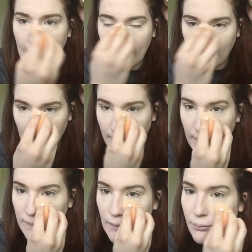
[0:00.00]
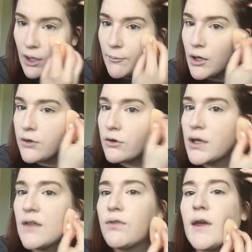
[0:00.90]
So by putting that primer
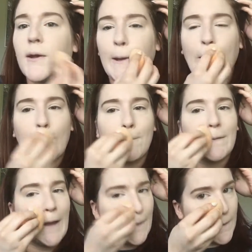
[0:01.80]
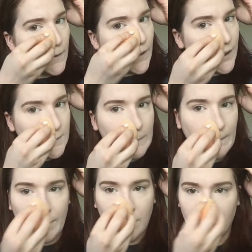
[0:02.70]
underneath it, it gave it that little extra
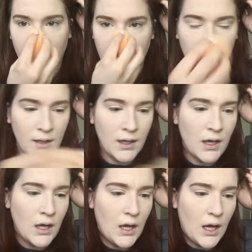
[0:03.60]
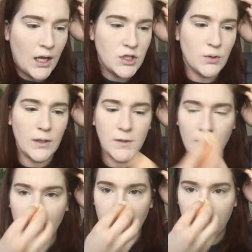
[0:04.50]
bit of
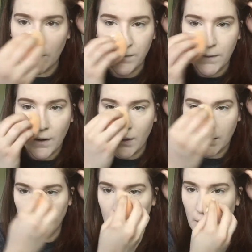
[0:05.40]
hydration, so it's not gonna